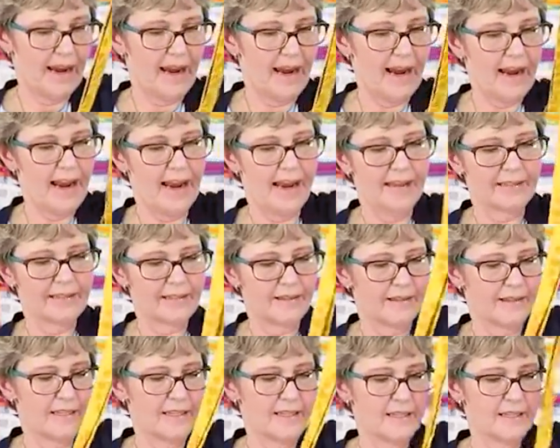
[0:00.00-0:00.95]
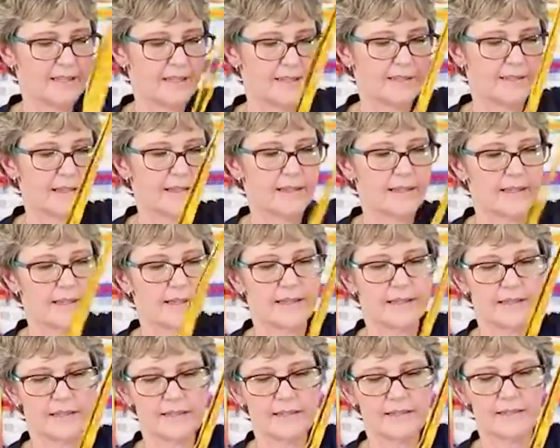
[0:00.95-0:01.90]
And this
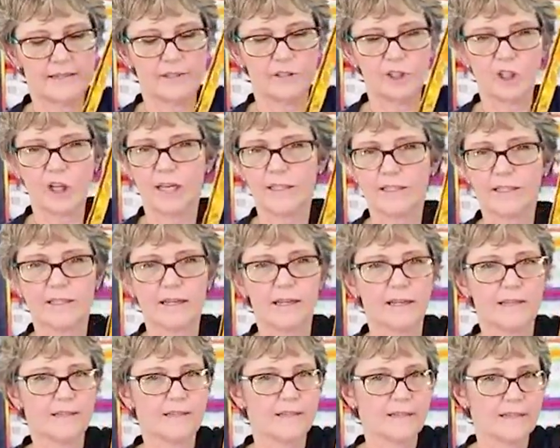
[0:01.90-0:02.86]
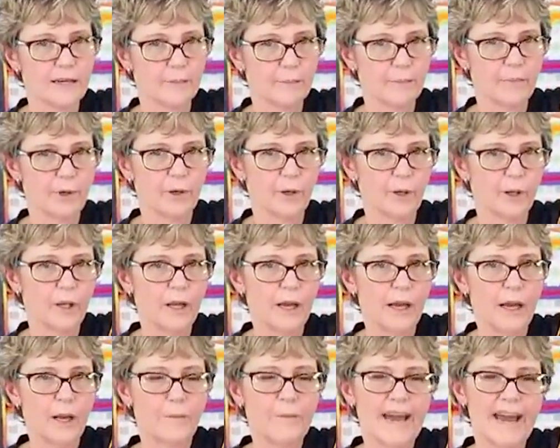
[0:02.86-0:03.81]
is just a simple
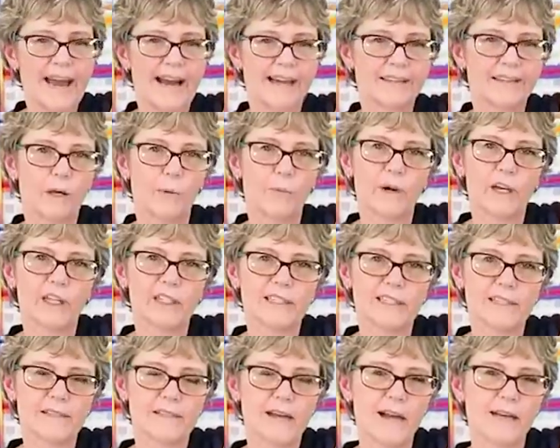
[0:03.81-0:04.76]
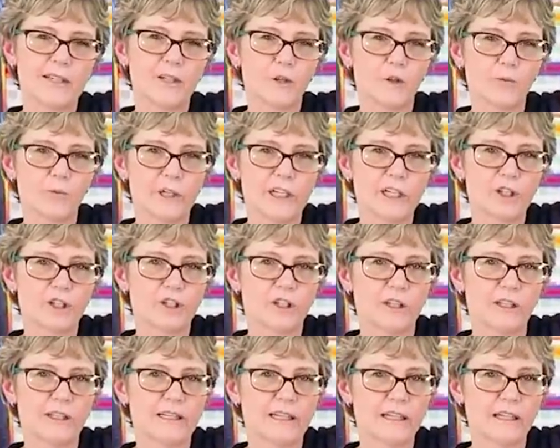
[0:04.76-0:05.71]
bag that we had designed
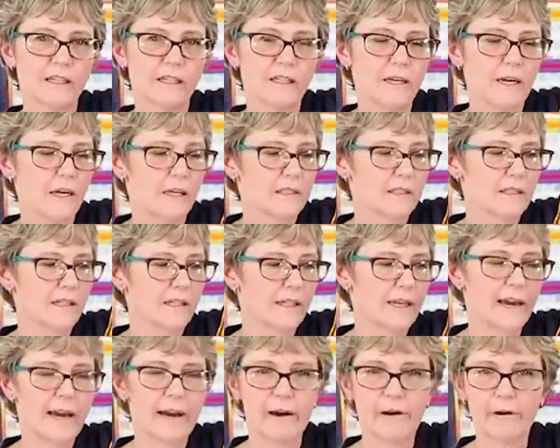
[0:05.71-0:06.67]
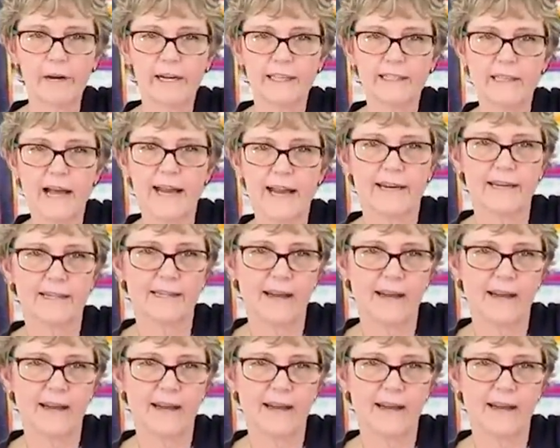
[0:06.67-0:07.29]
originally to carry like an